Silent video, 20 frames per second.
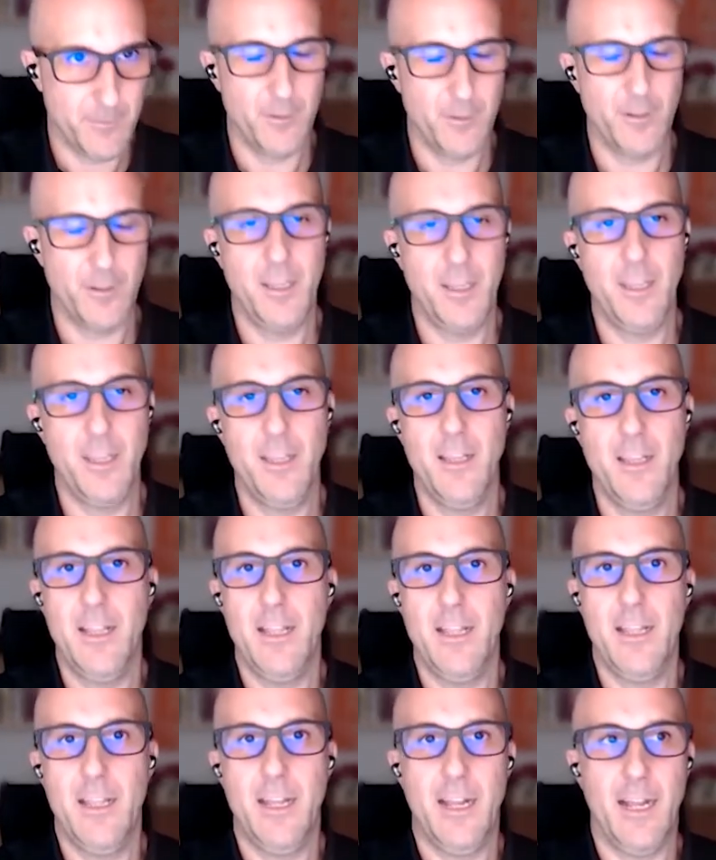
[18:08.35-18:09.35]
Okay,
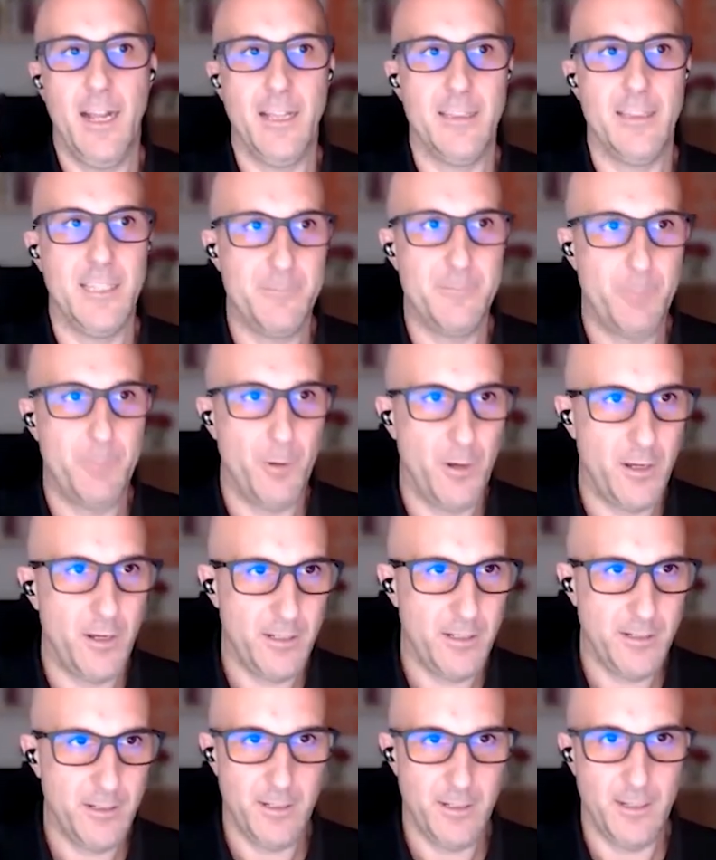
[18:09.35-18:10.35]
at this
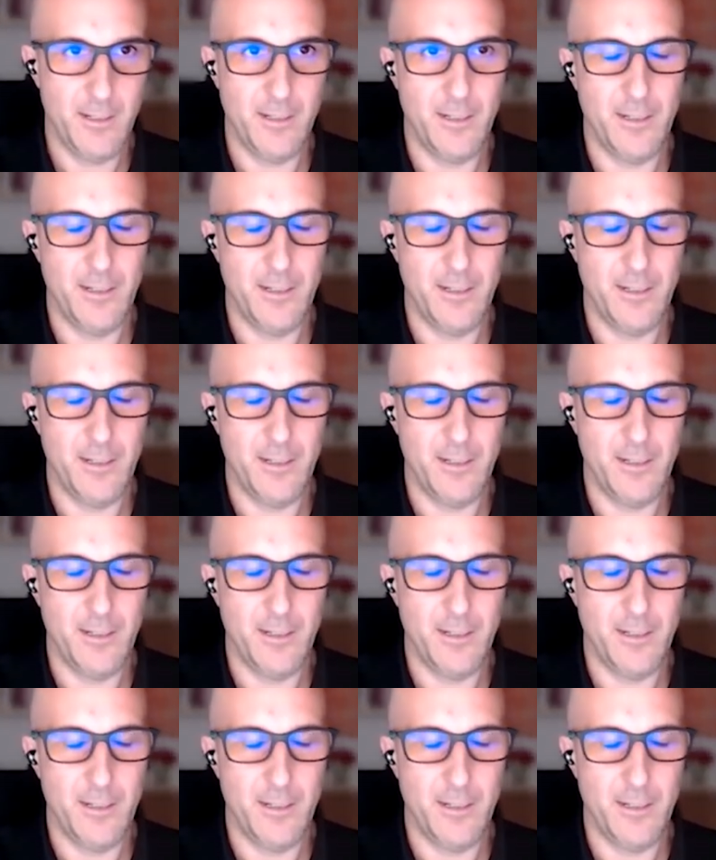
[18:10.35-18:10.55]
point,